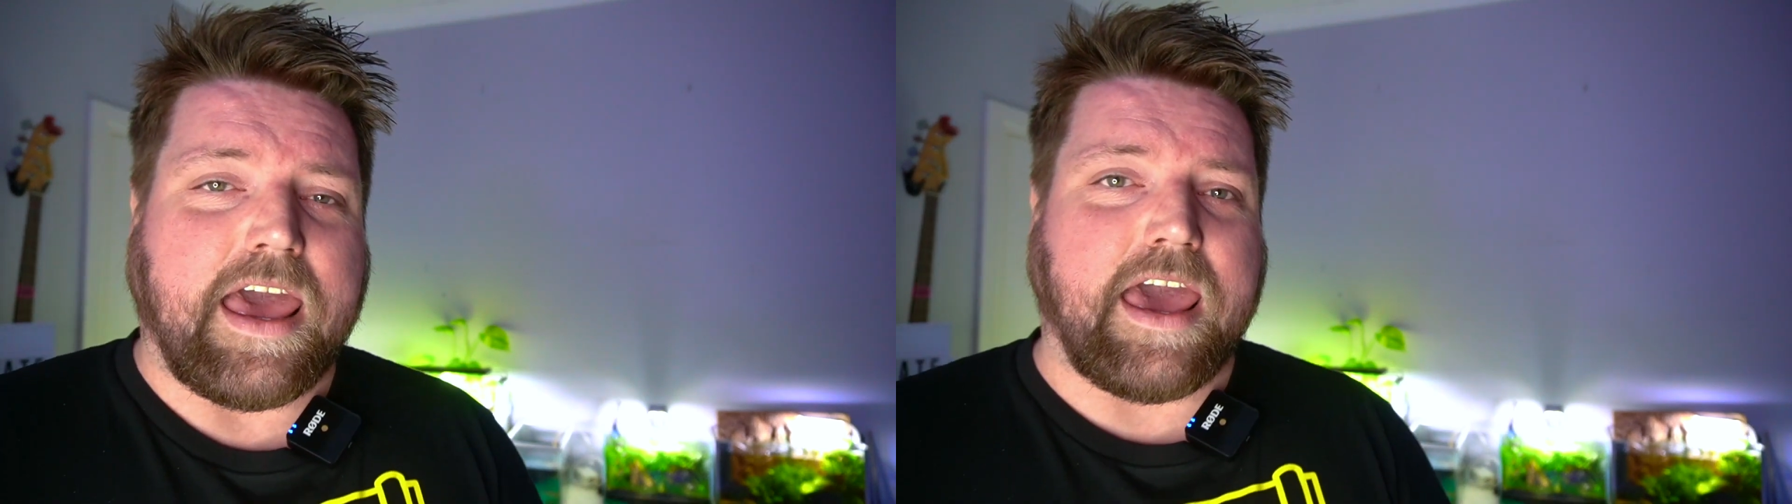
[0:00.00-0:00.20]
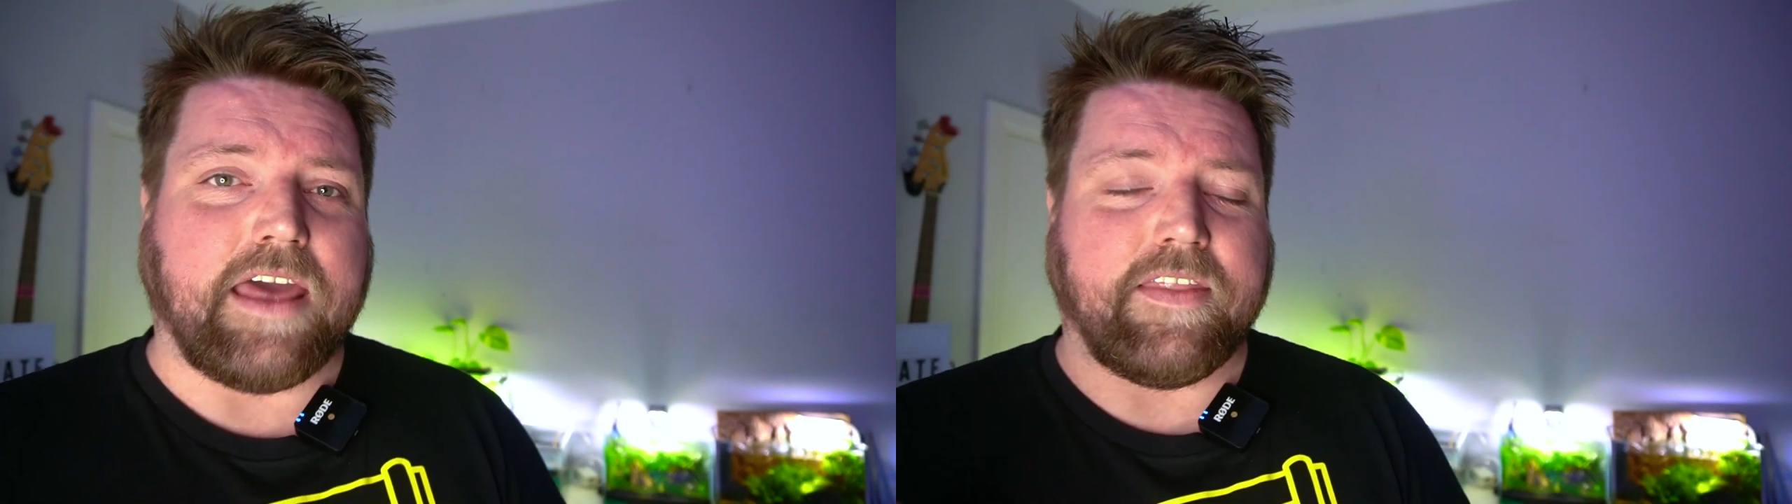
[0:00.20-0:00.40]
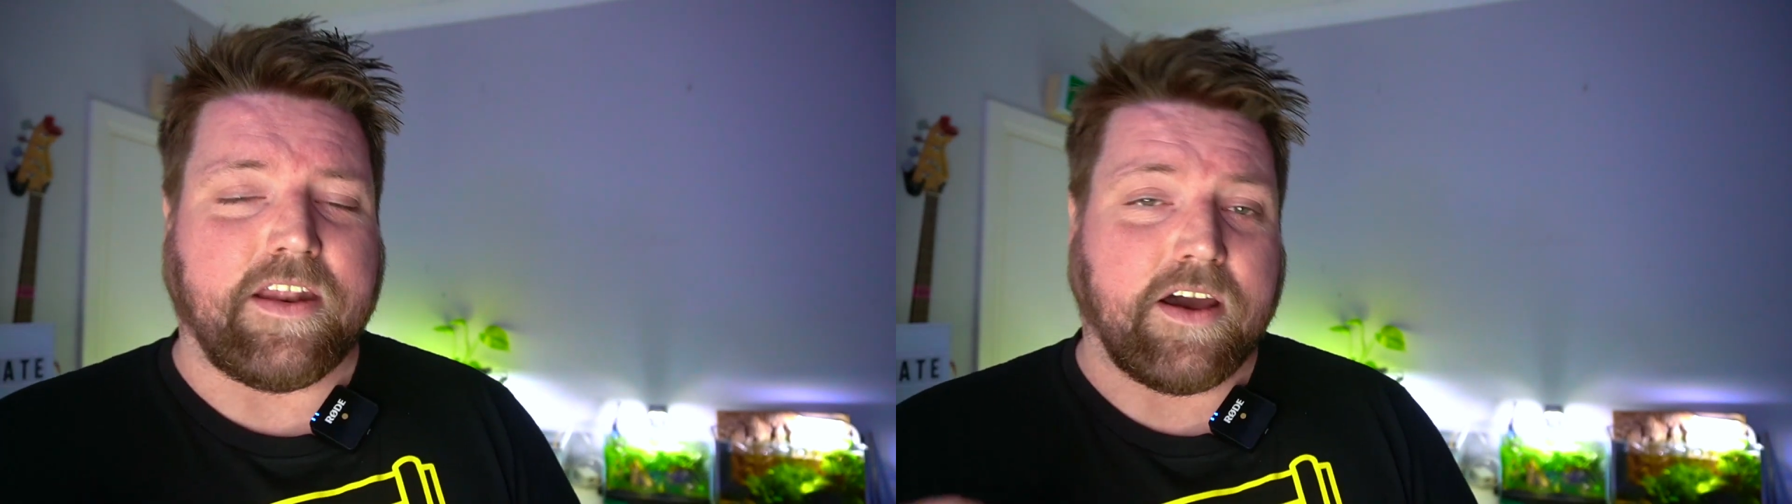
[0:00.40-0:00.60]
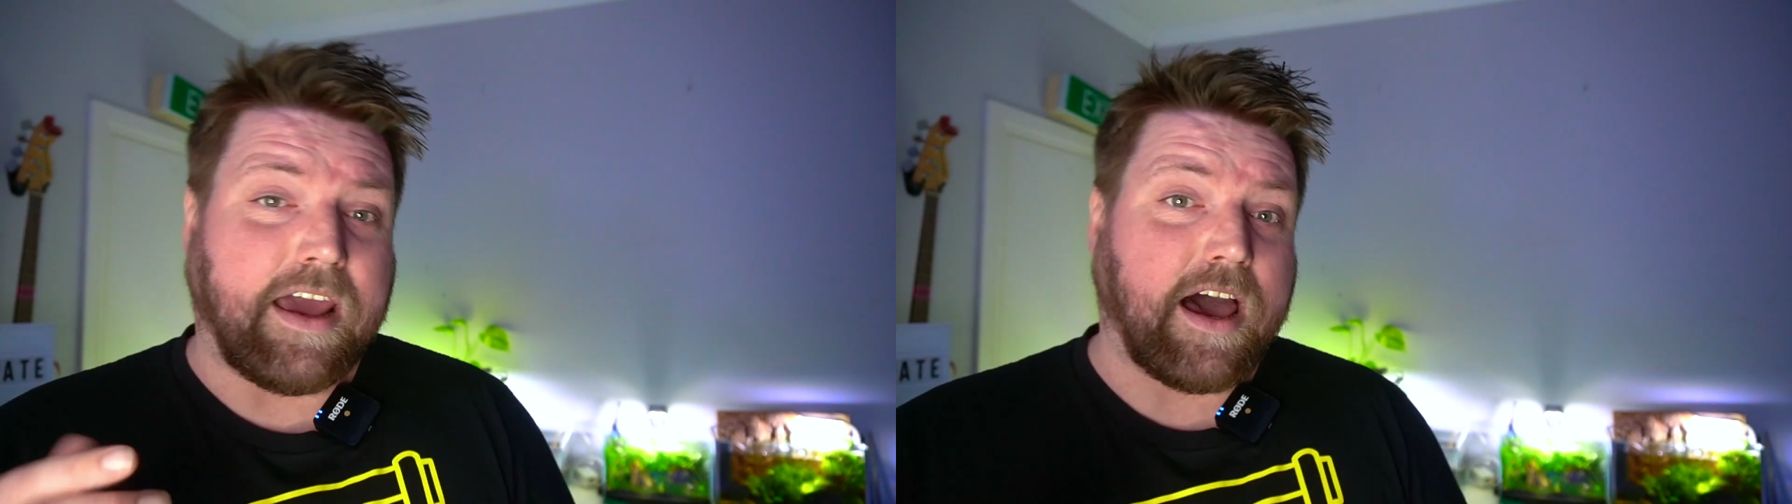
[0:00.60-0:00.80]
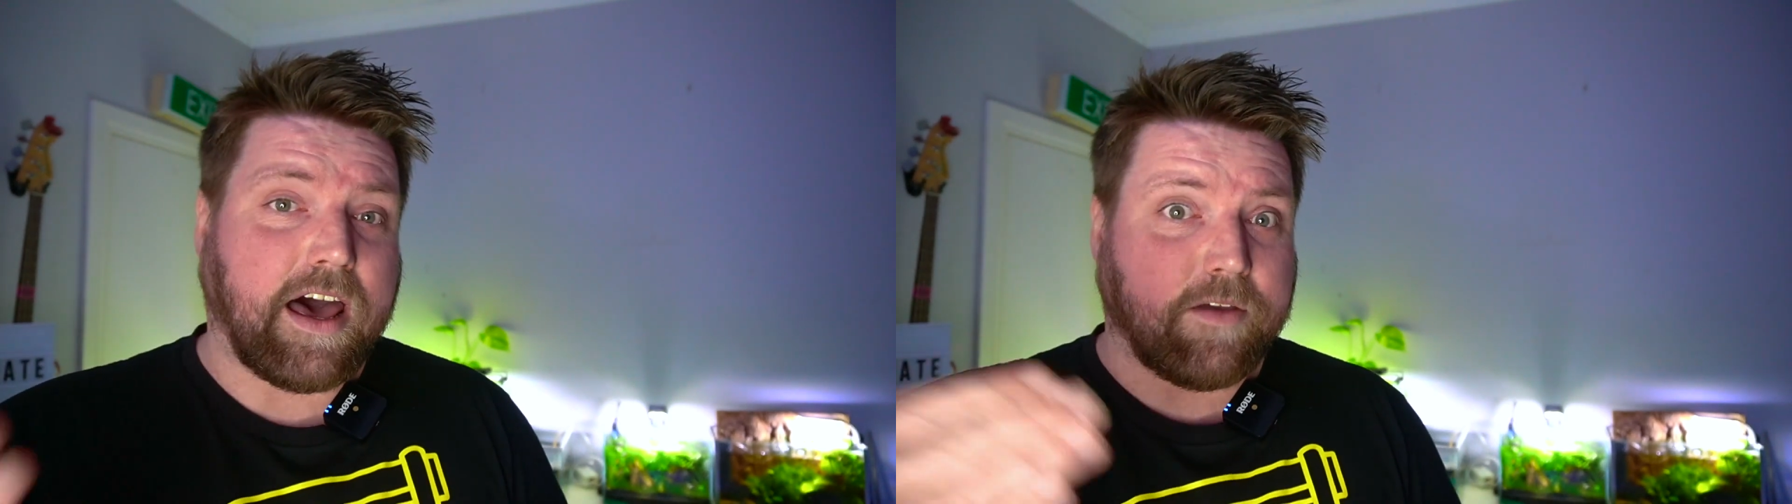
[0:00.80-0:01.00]
And then I
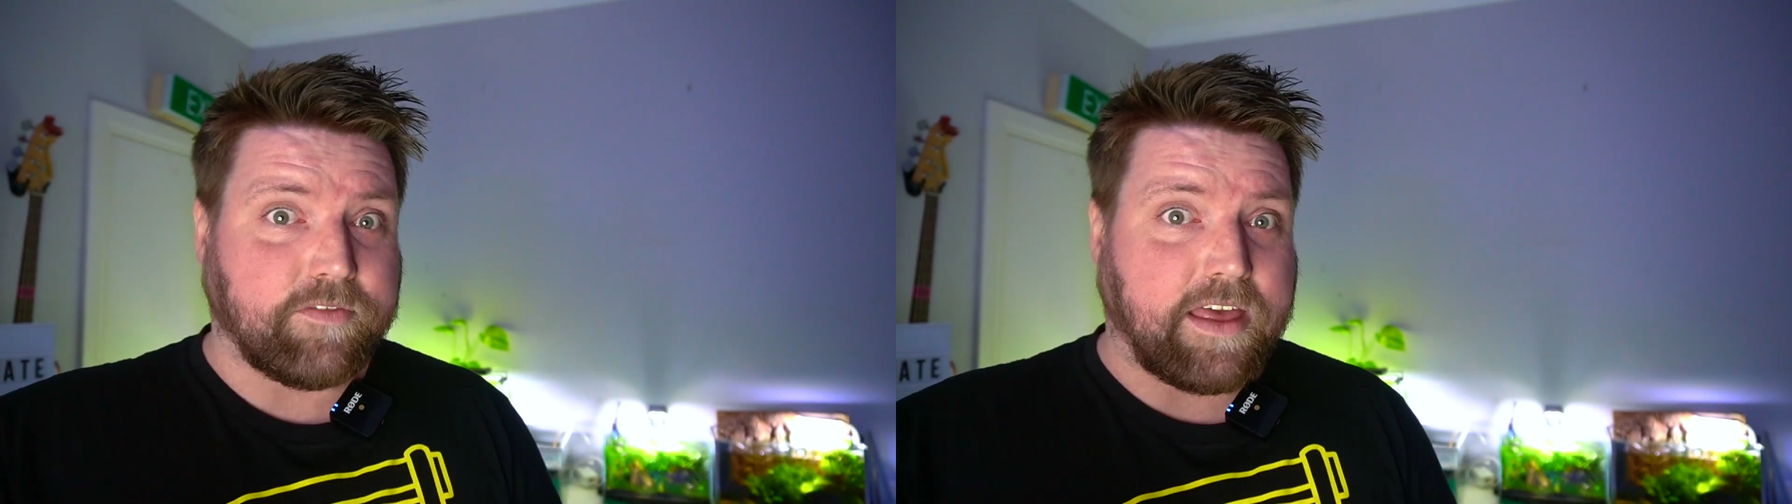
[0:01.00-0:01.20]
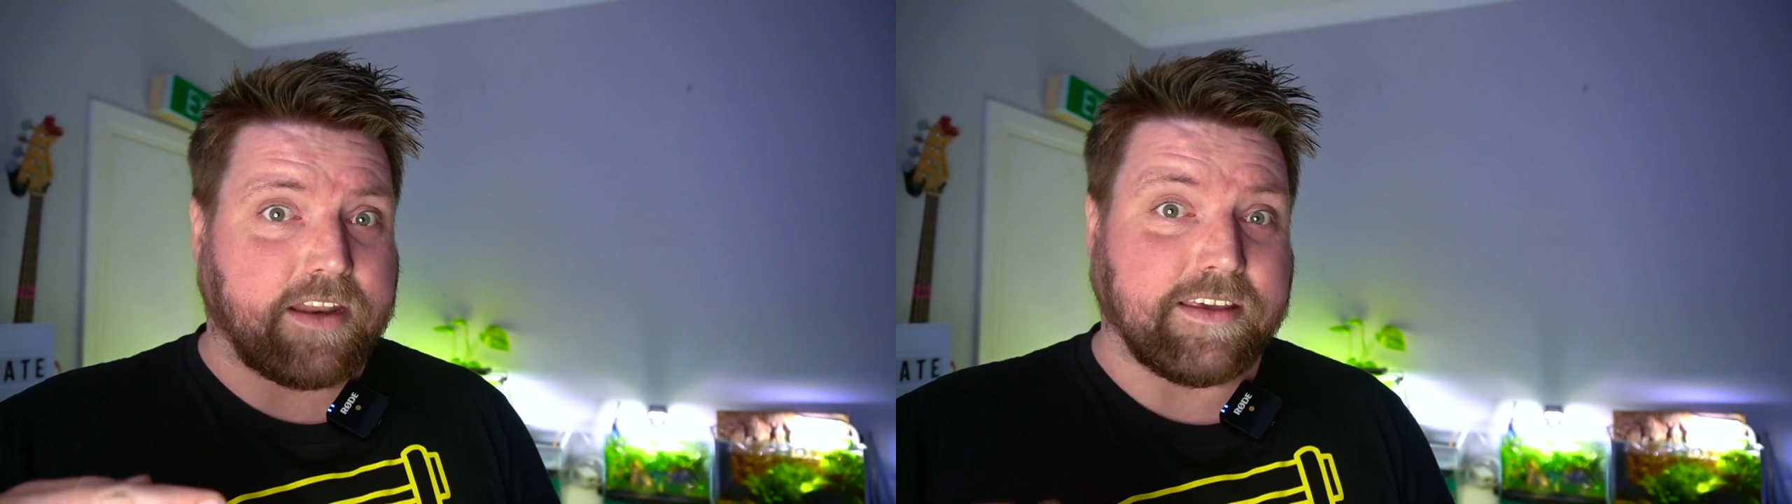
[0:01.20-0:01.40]
halved that